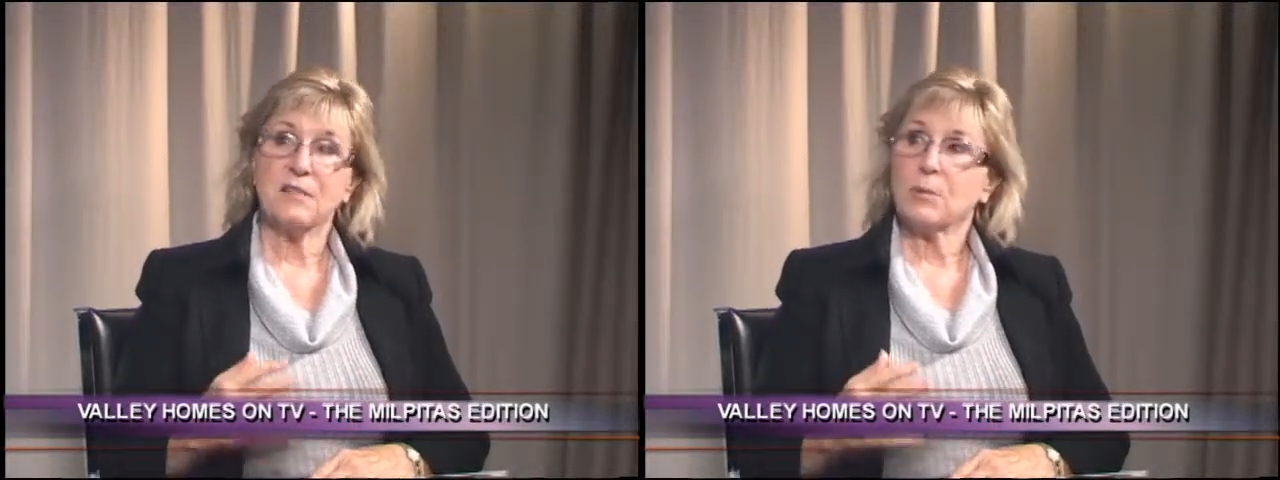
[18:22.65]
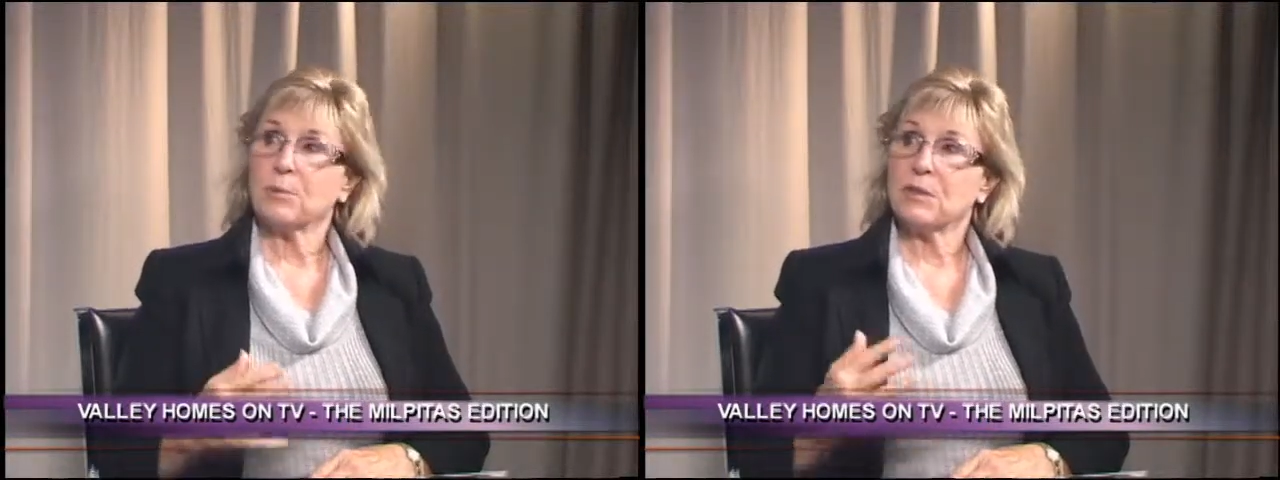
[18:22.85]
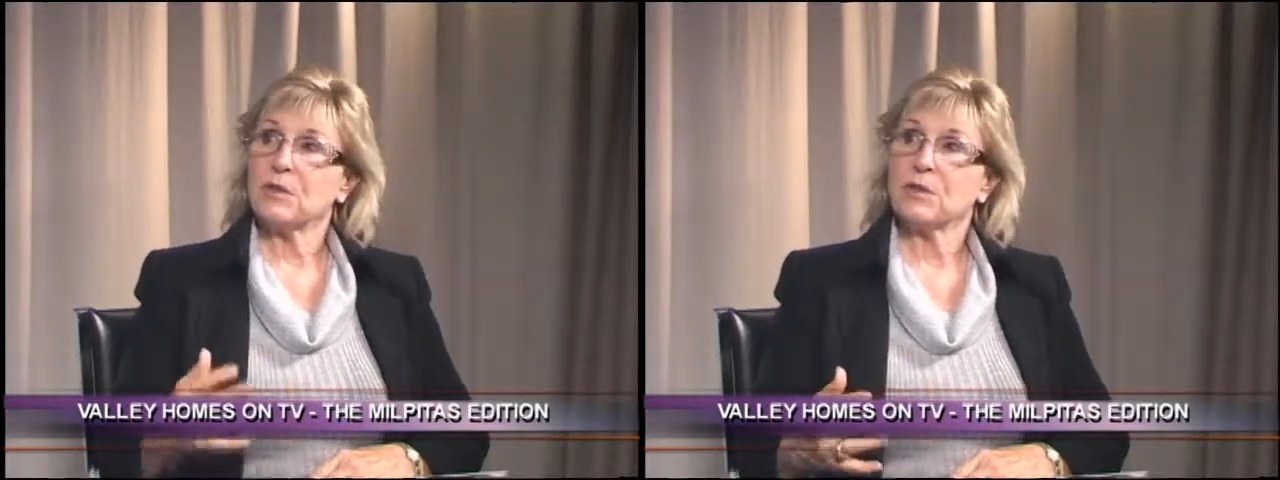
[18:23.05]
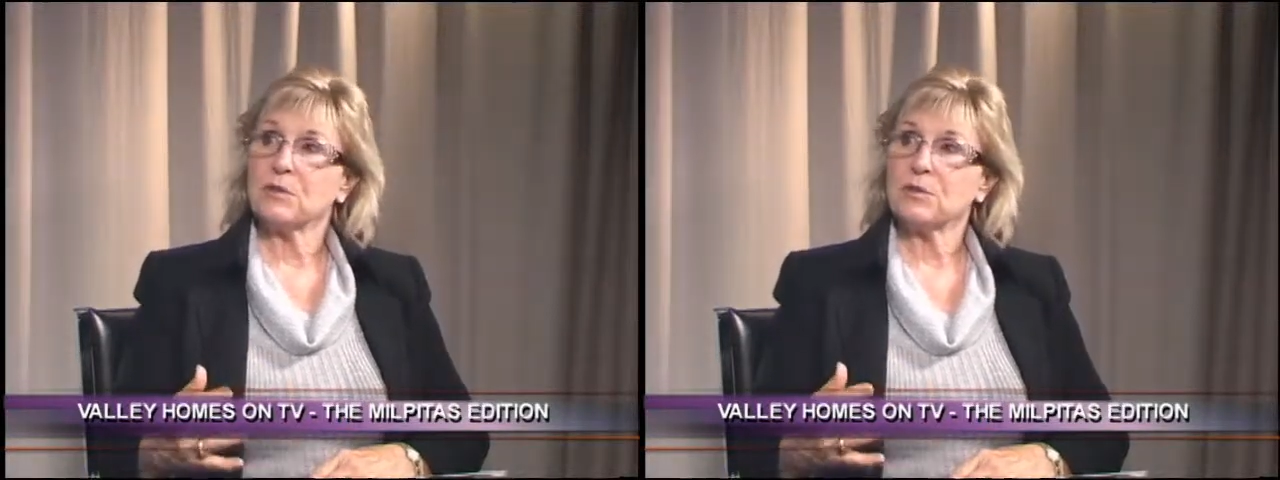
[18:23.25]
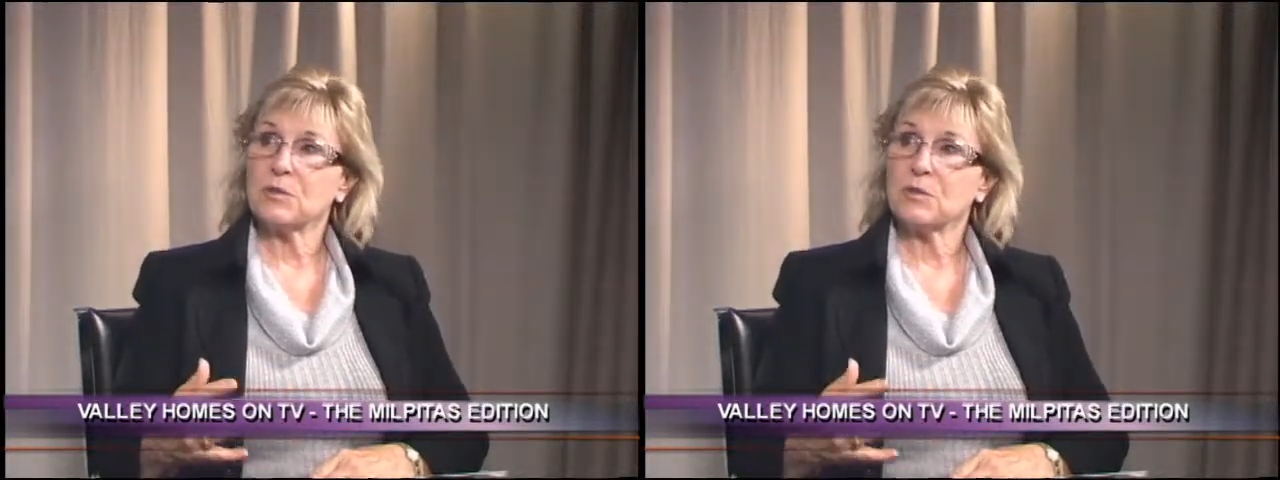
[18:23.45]
of a
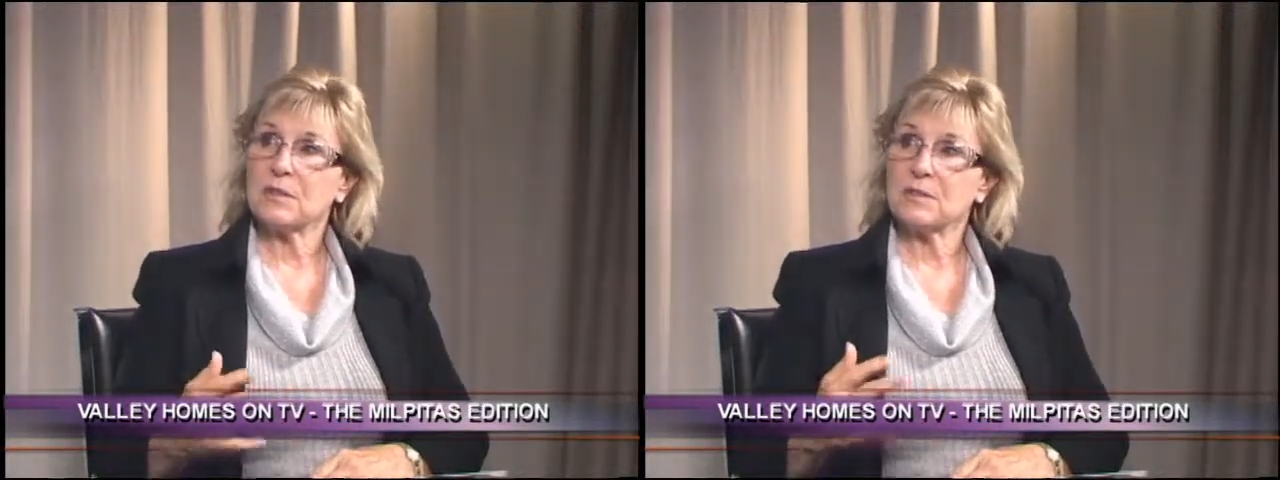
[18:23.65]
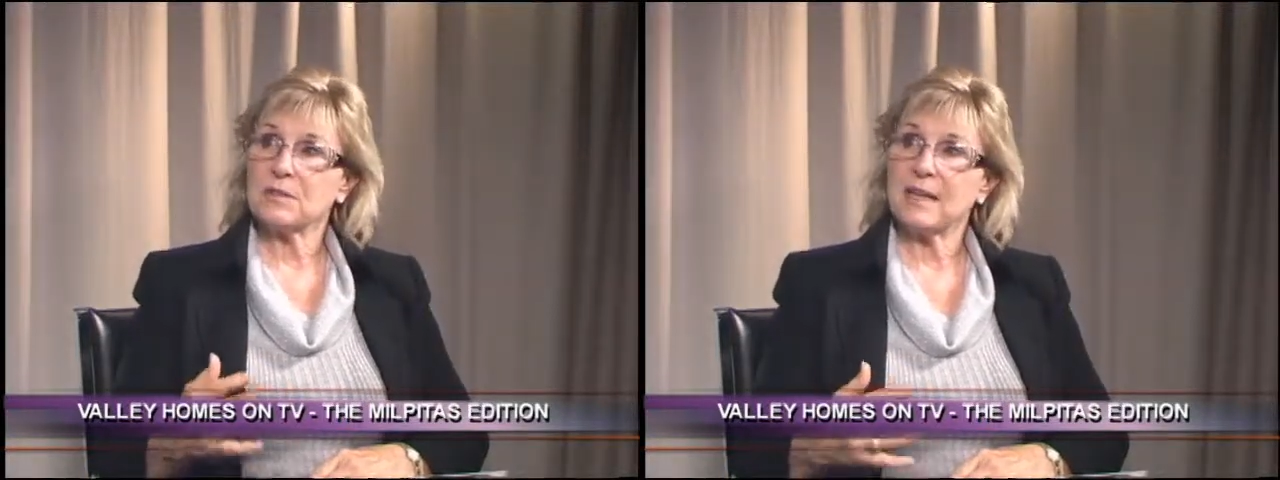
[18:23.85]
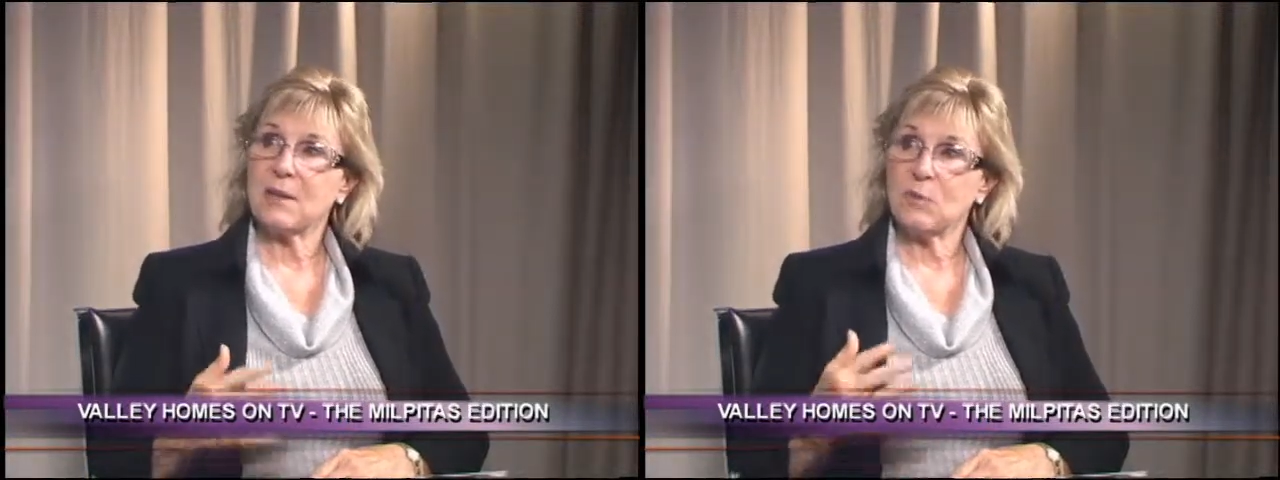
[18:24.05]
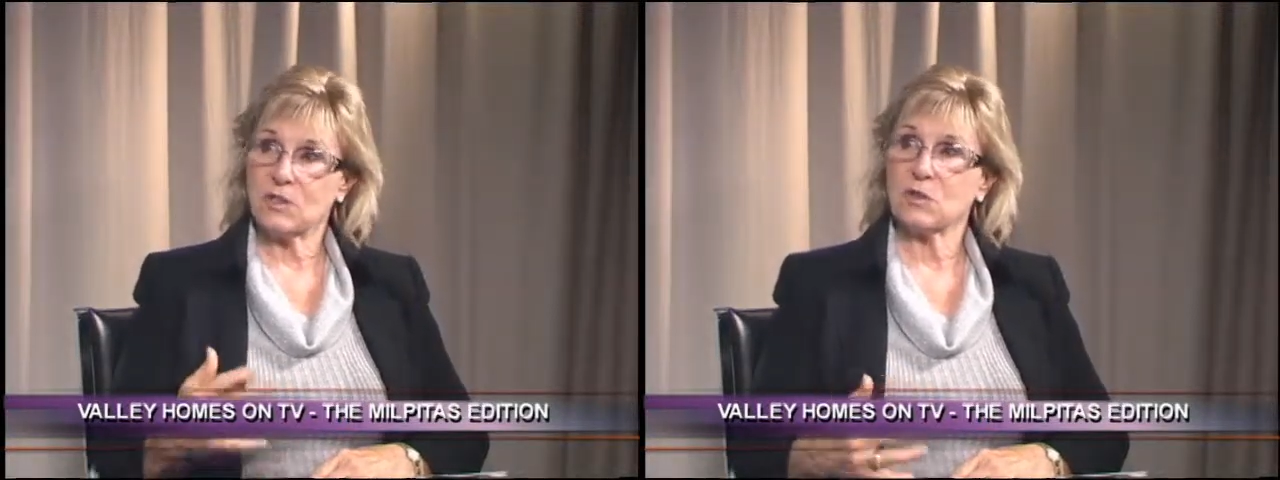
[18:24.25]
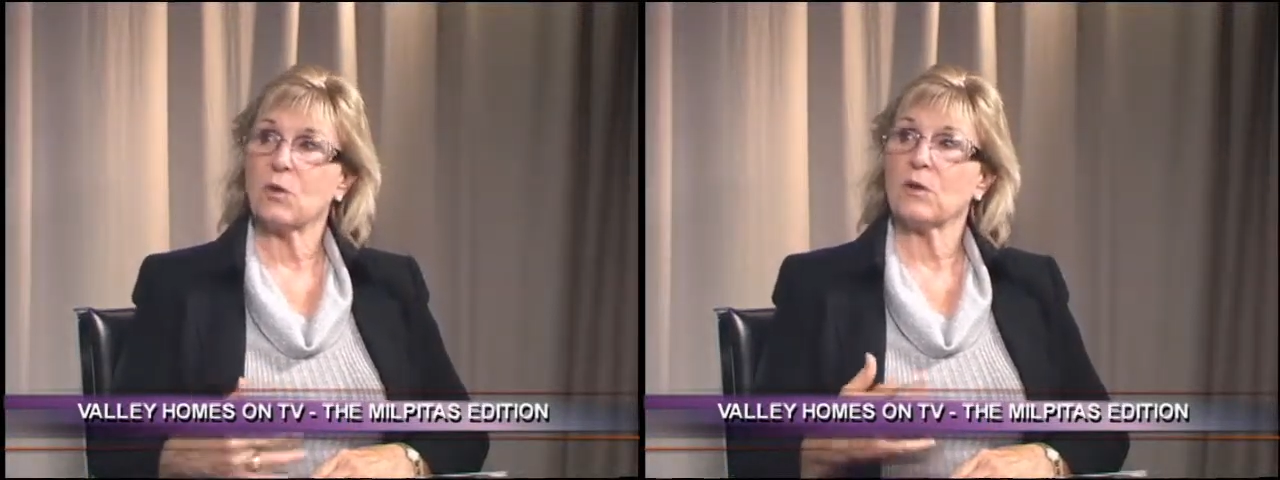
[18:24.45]
precursor to say
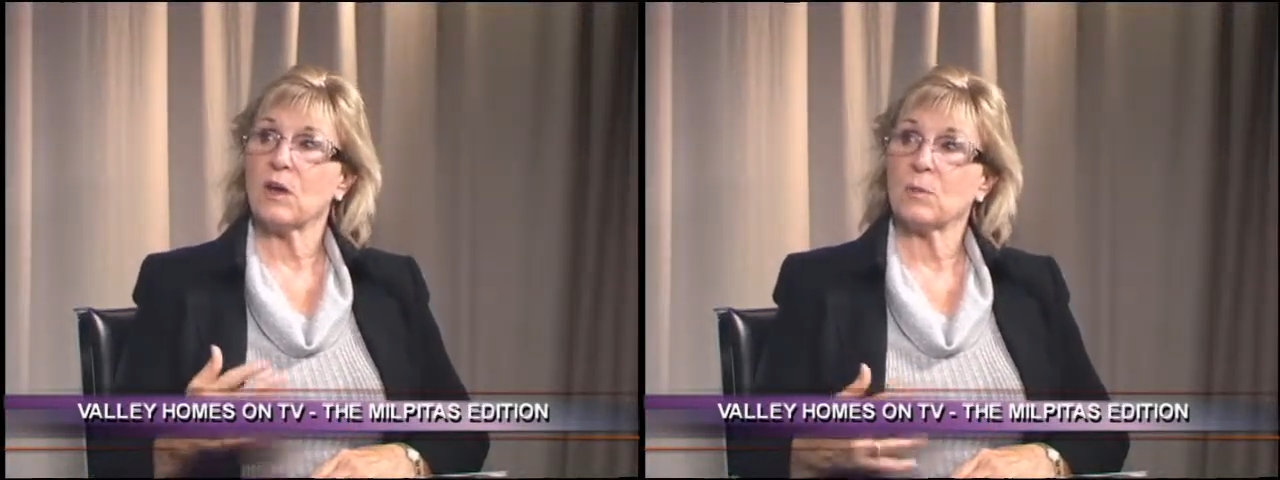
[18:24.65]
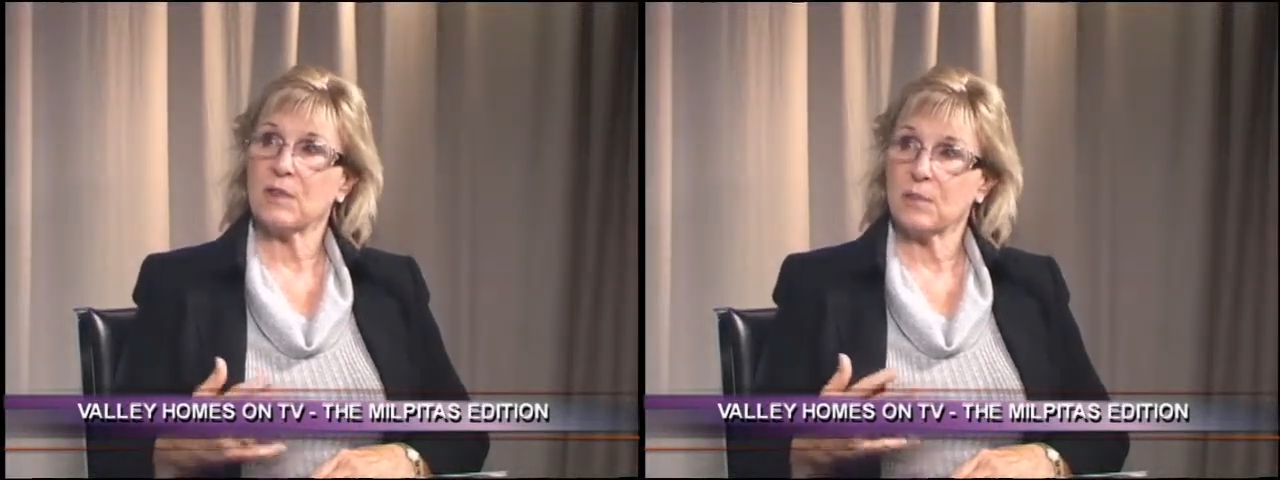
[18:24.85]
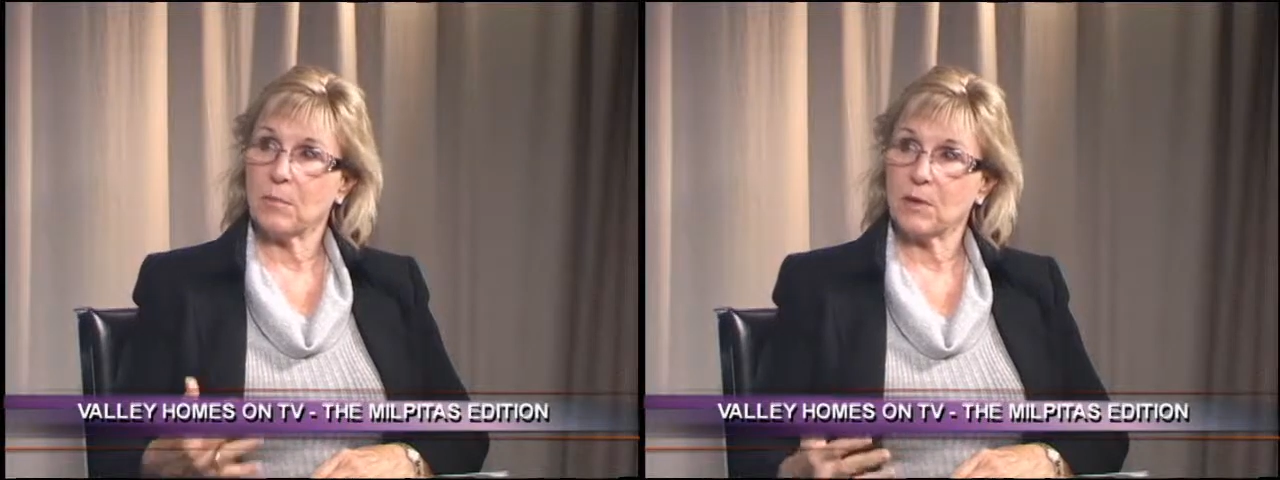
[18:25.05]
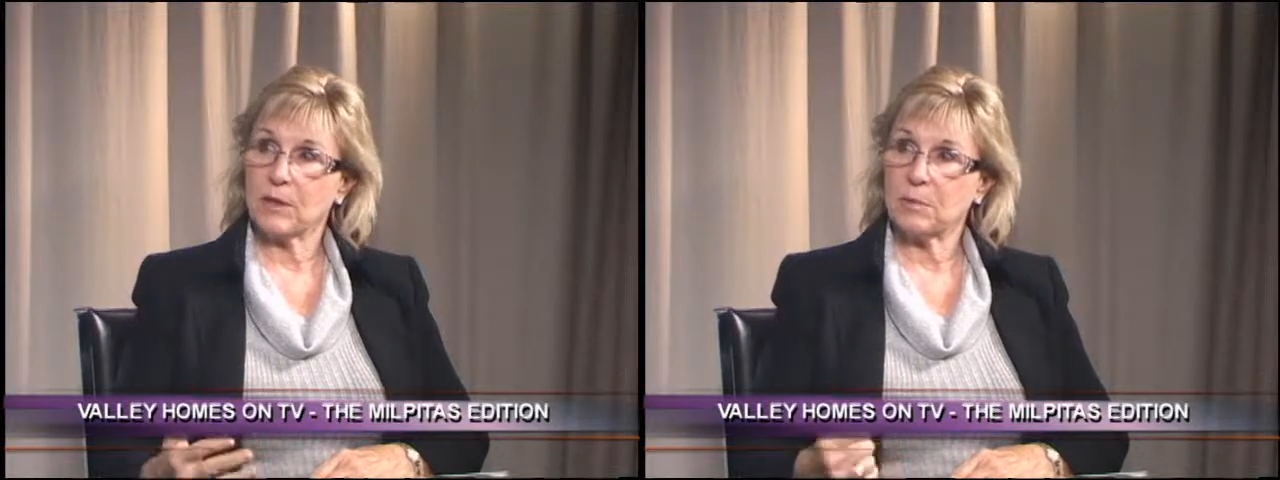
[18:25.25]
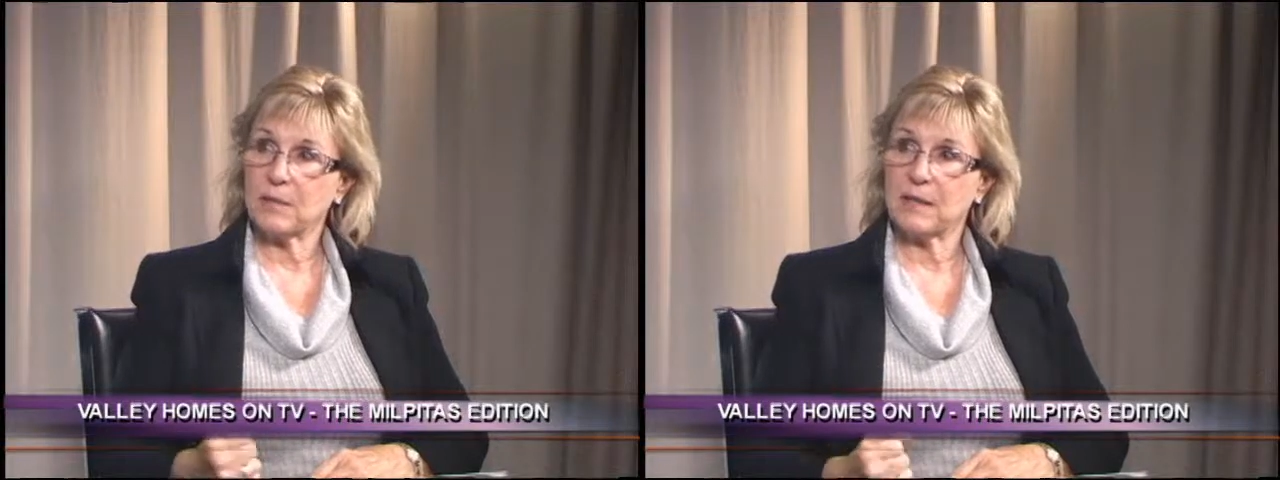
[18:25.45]
what's going on with the
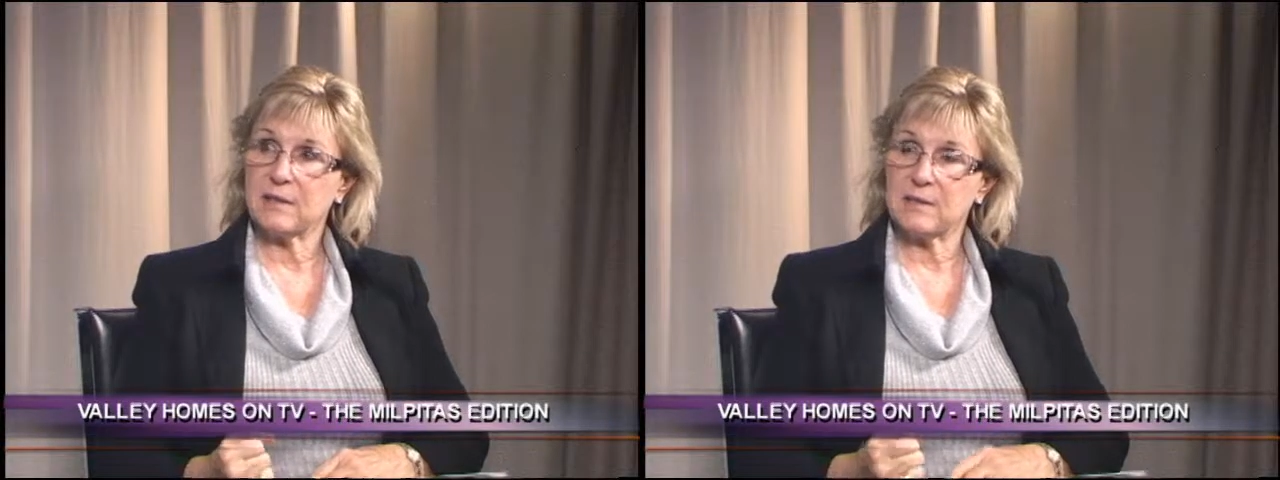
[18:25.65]
marketplace.